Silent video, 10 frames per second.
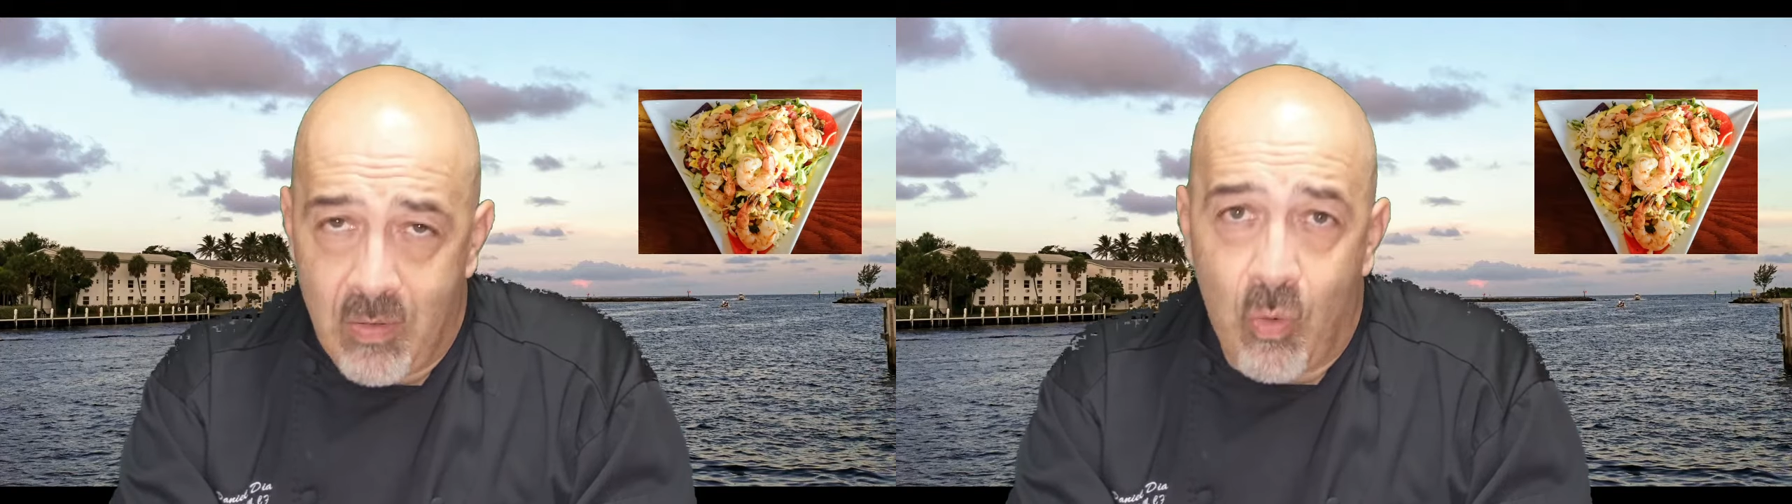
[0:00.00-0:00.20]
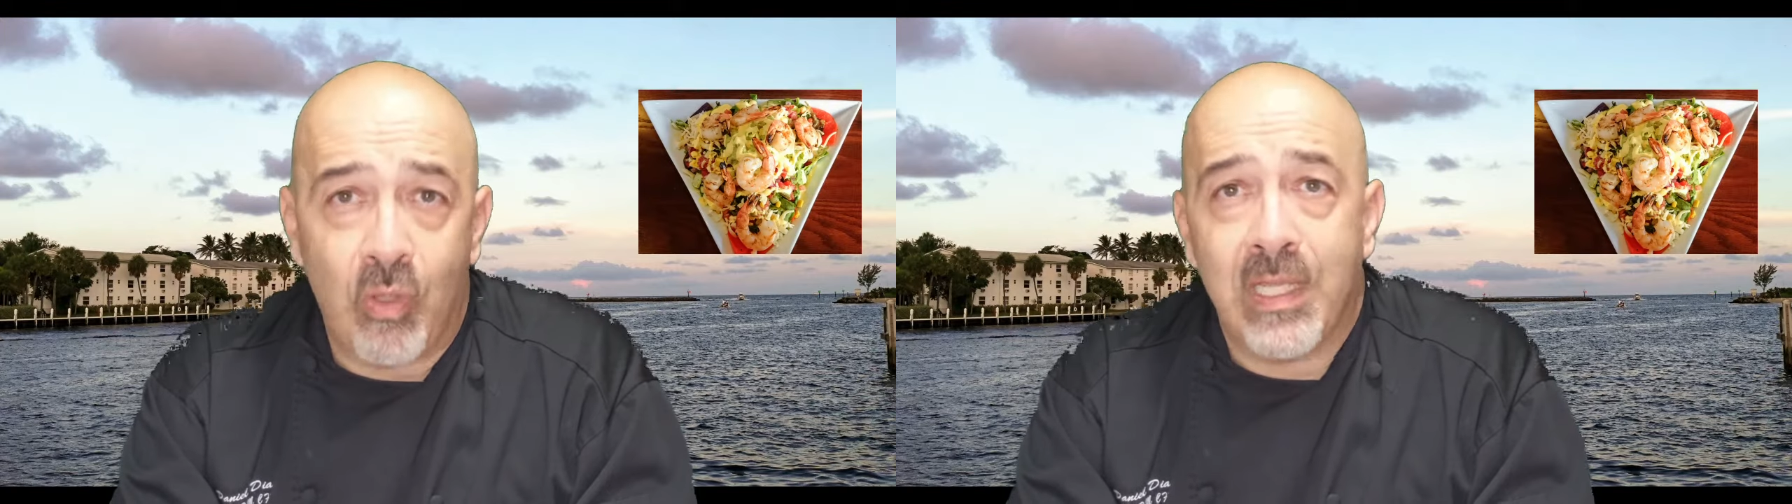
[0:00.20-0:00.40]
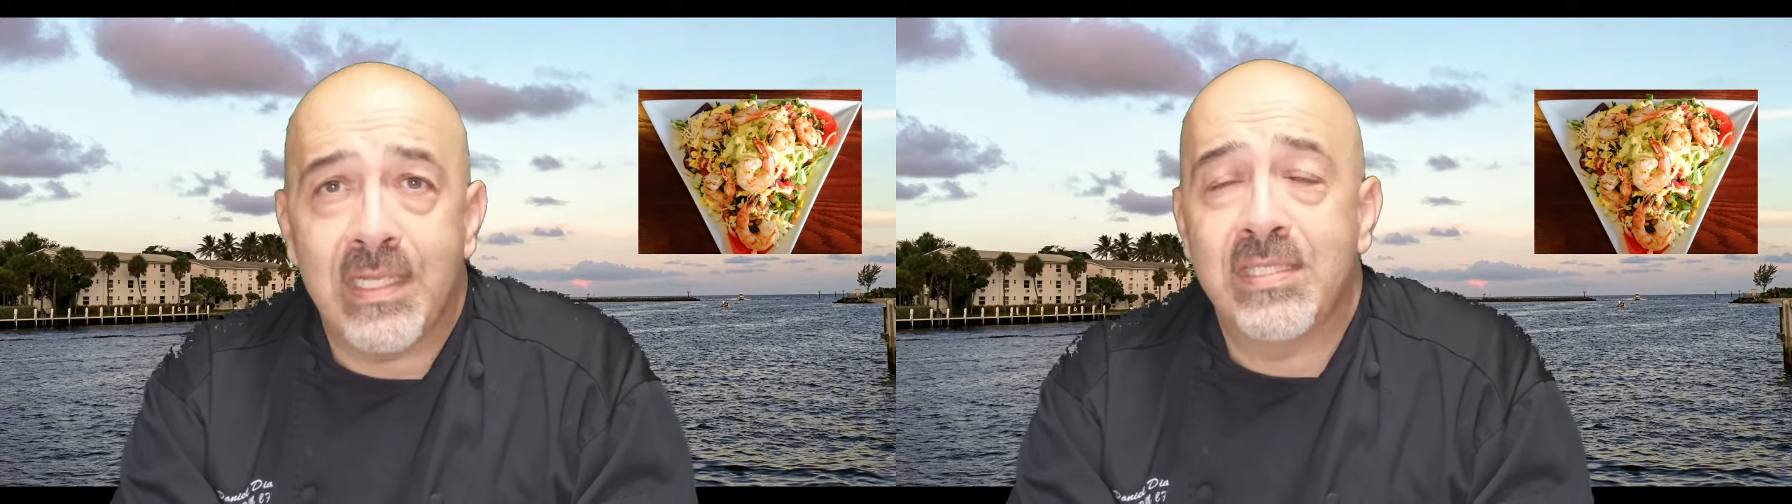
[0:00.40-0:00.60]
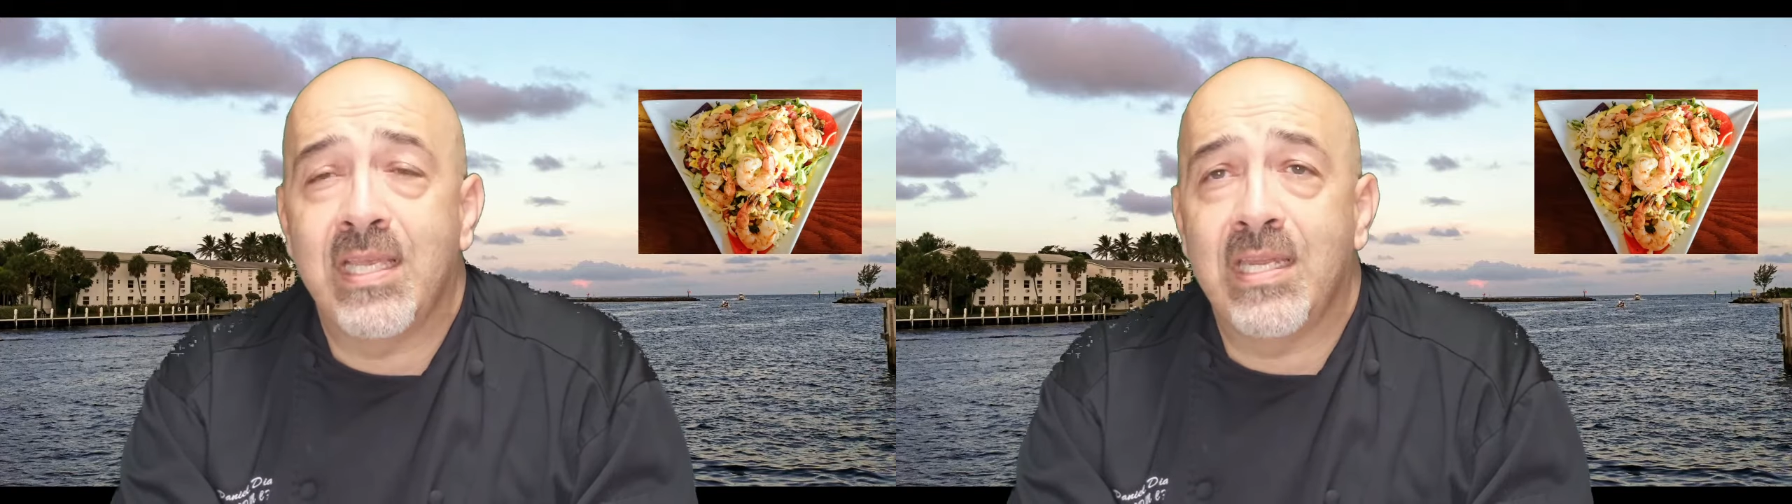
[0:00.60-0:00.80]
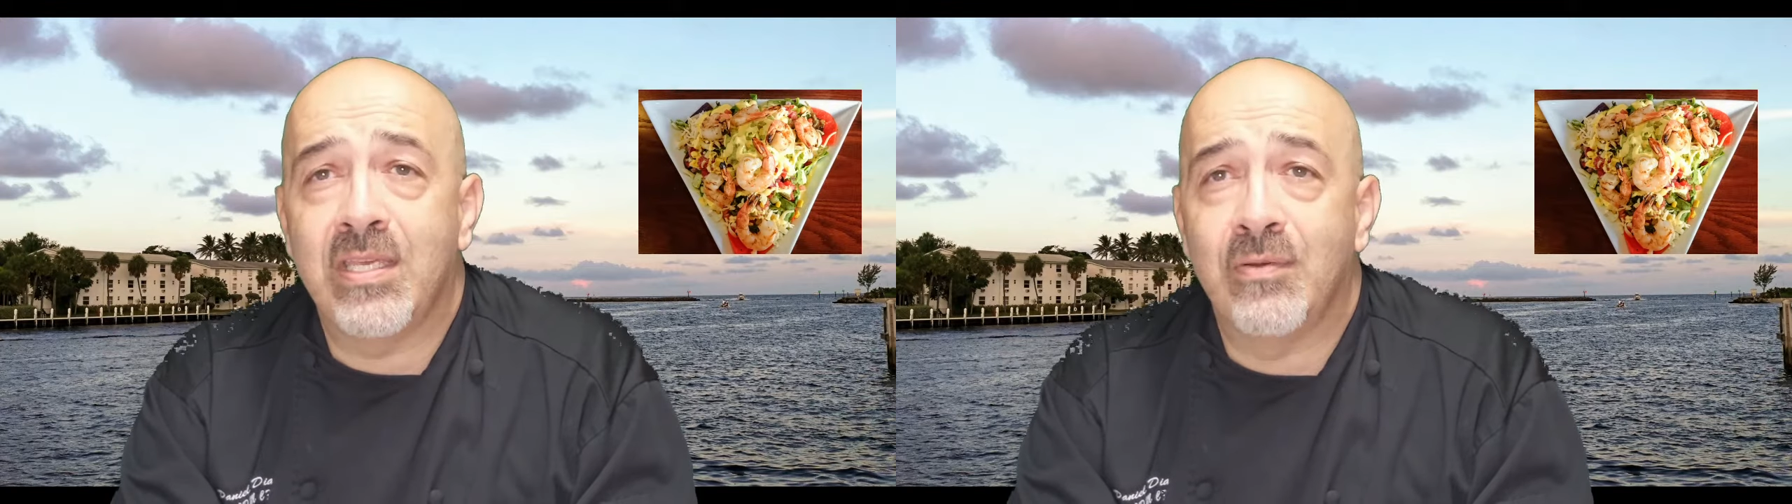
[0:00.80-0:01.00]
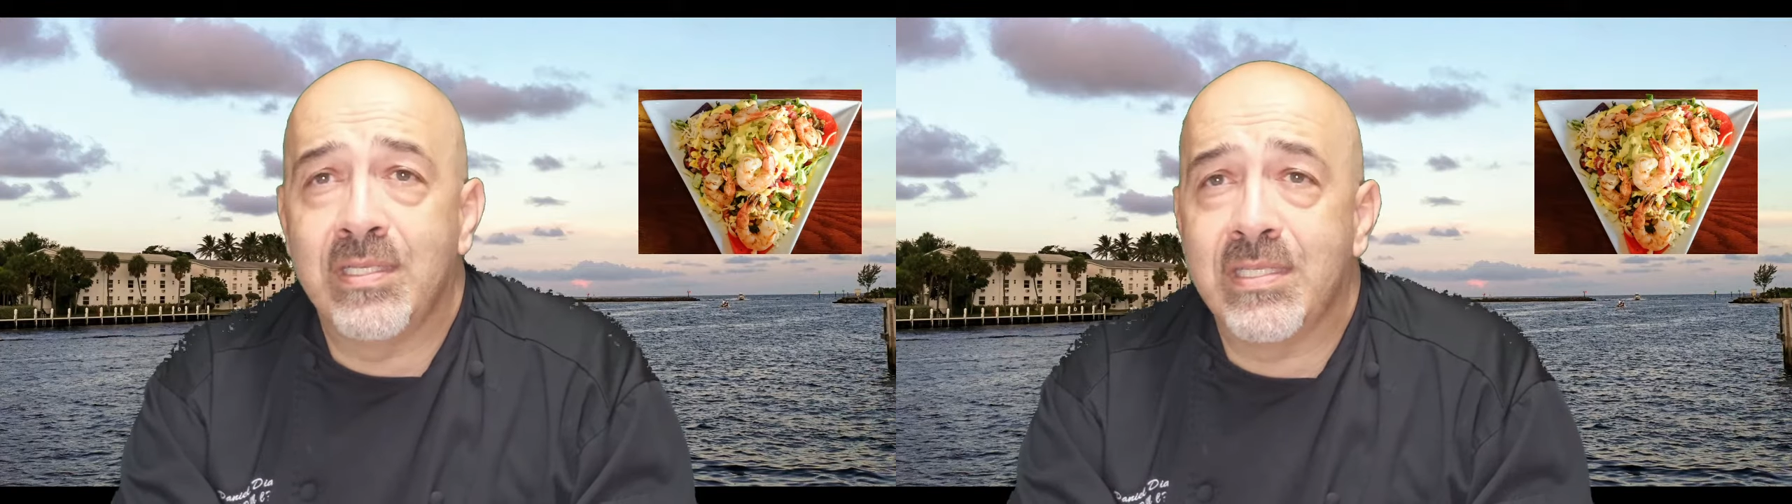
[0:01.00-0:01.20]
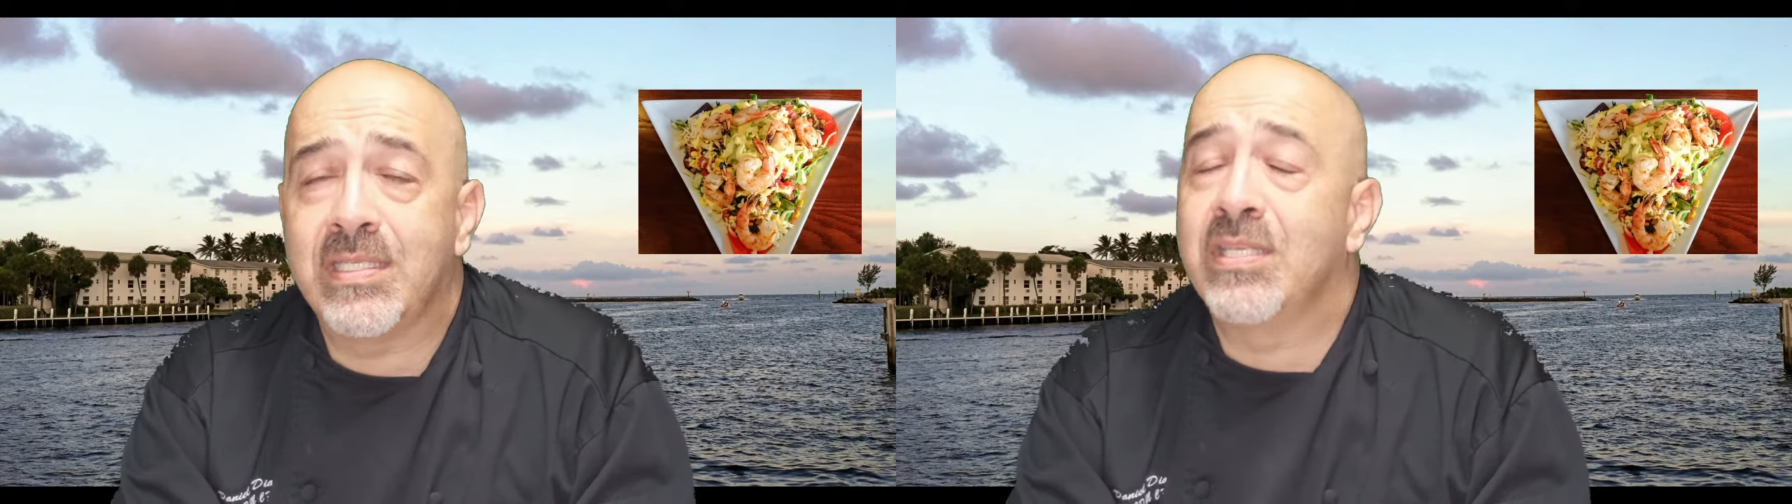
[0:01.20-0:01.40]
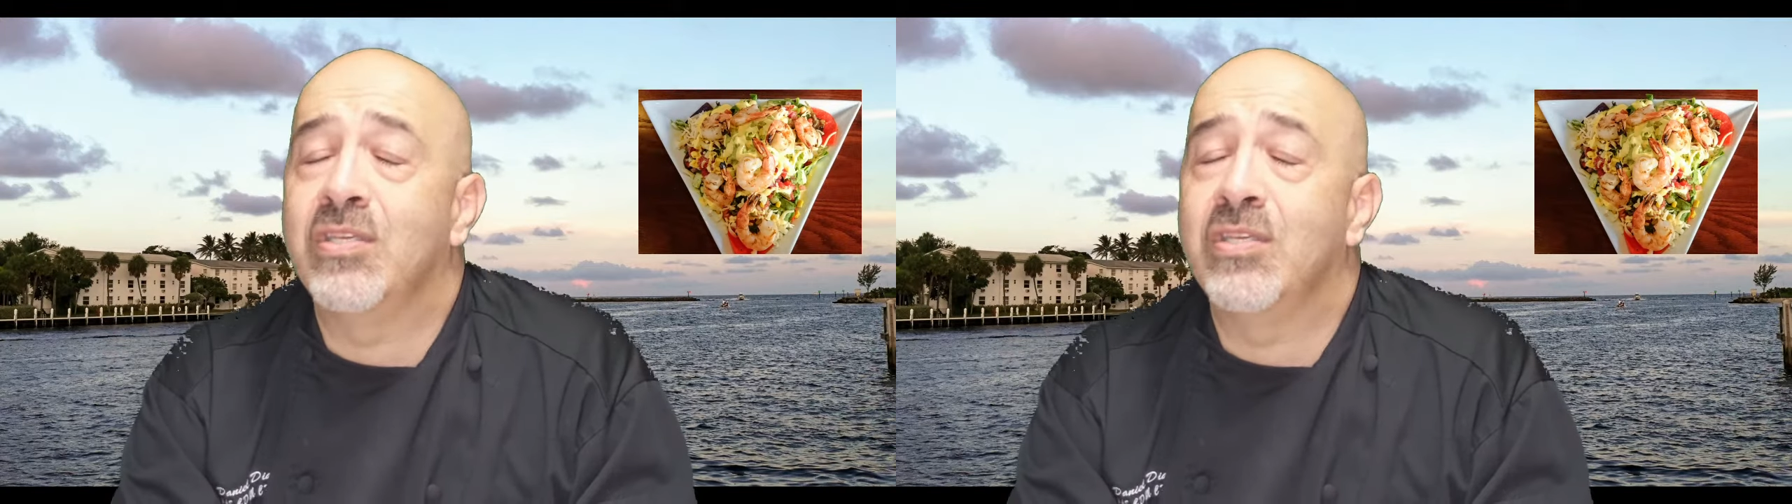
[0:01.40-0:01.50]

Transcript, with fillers: All I can say to you is